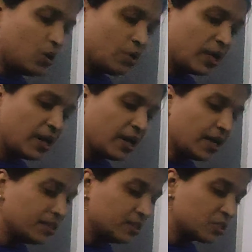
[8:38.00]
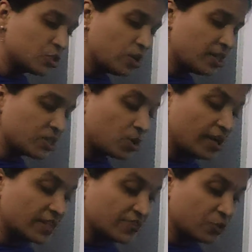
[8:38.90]
Okay, the stalk is called
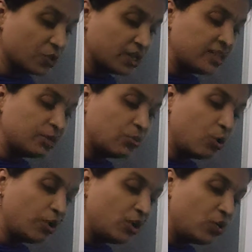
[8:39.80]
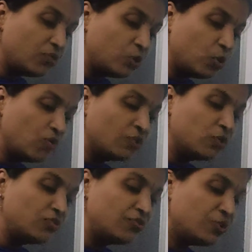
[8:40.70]
as funicle. The body of the
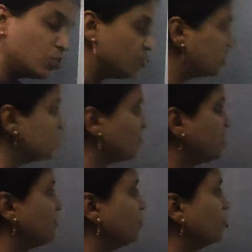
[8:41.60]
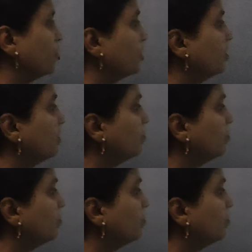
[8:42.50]
ovule fuses with the funicle.